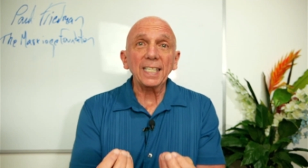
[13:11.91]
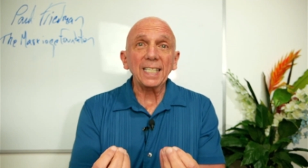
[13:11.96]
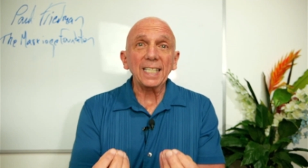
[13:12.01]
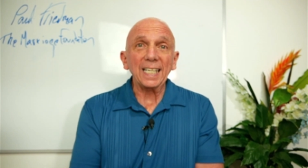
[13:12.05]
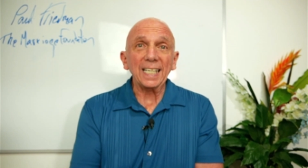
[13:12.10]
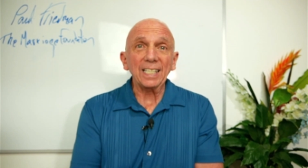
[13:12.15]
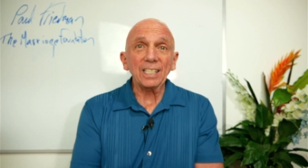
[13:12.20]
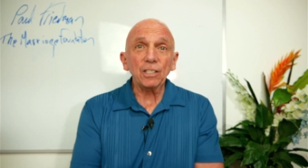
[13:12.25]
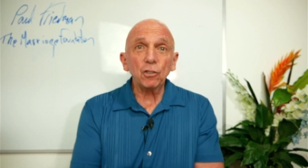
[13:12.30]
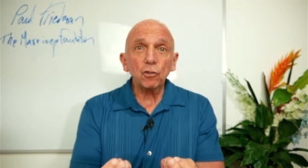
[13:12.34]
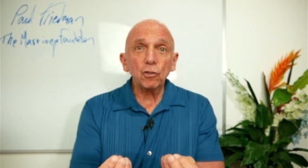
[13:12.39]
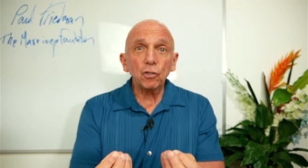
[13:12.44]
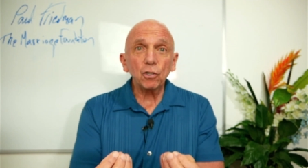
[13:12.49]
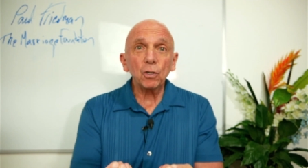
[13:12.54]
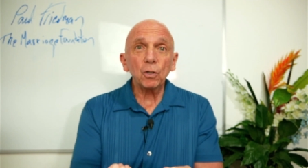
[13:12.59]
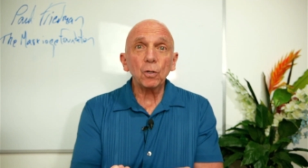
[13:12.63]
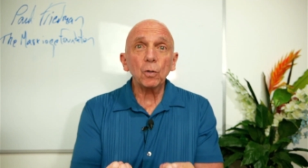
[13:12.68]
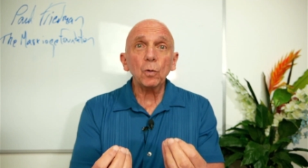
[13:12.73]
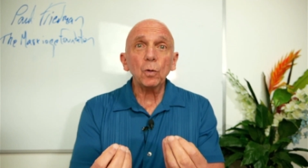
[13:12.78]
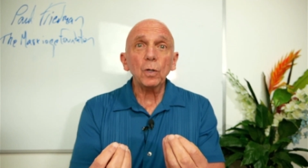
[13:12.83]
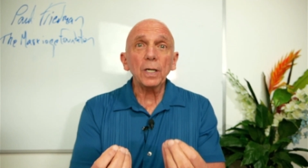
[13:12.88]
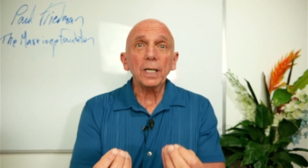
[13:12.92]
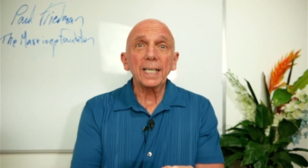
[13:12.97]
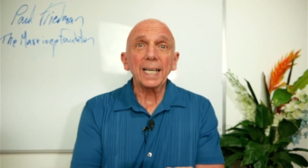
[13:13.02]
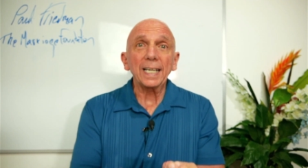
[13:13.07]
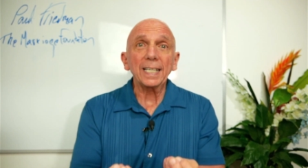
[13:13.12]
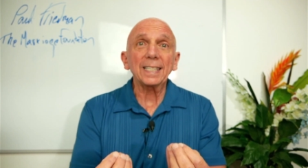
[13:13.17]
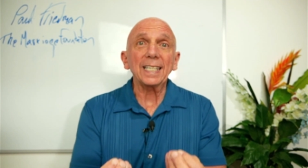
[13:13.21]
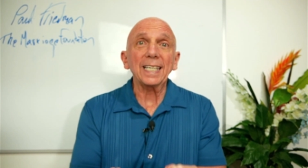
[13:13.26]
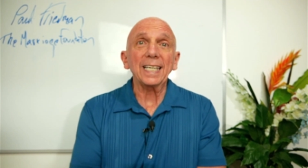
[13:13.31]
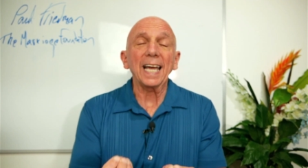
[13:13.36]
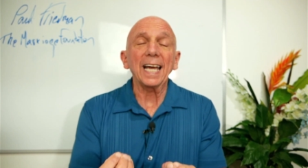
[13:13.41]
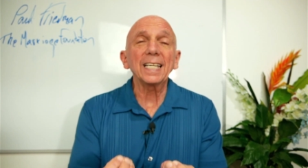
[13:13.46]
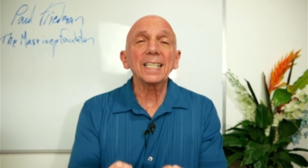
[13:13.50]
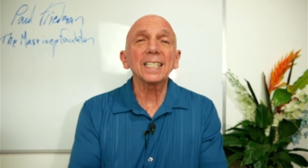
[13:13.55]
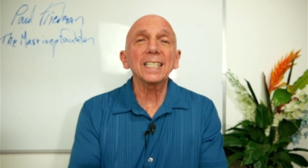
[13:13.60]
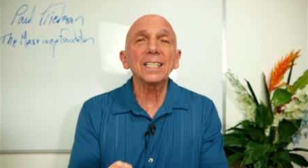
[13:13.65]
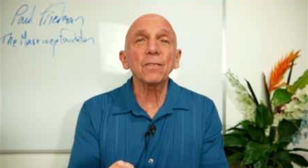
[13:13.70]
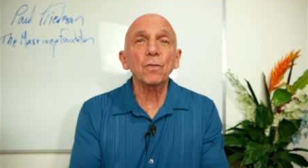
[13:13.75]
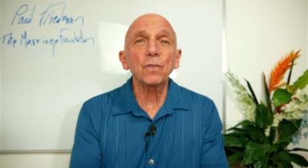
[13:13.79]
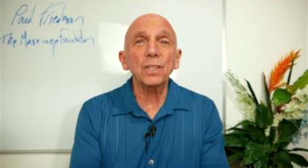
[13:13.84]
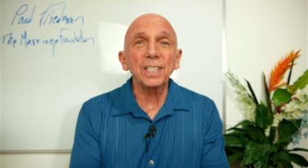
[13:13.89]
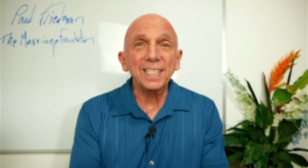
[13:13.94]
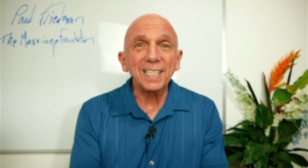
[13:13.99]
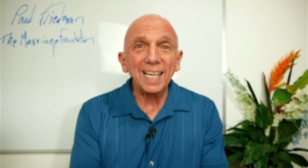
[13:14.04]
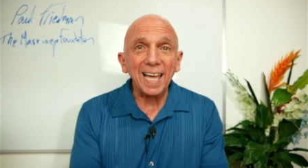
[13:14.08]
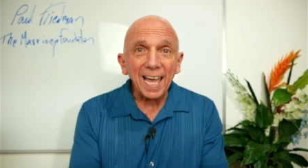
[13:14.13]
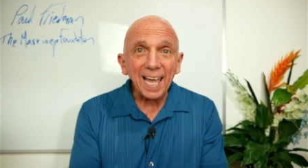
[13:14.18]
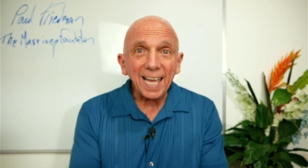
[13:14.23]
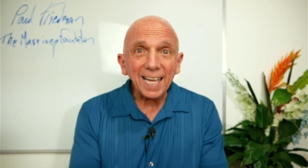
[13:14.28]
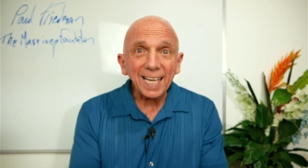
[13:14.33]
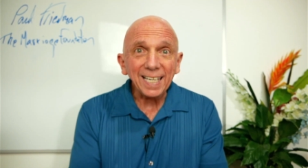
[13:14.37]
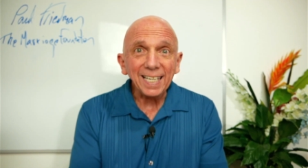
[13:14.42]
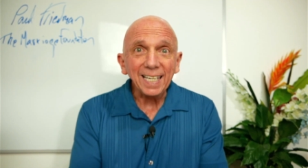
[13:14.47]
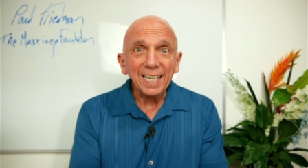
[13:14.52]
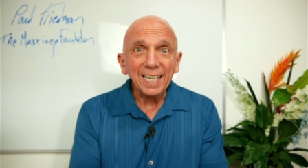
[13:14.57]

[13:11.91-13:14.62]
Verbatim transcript: into at the end of the day?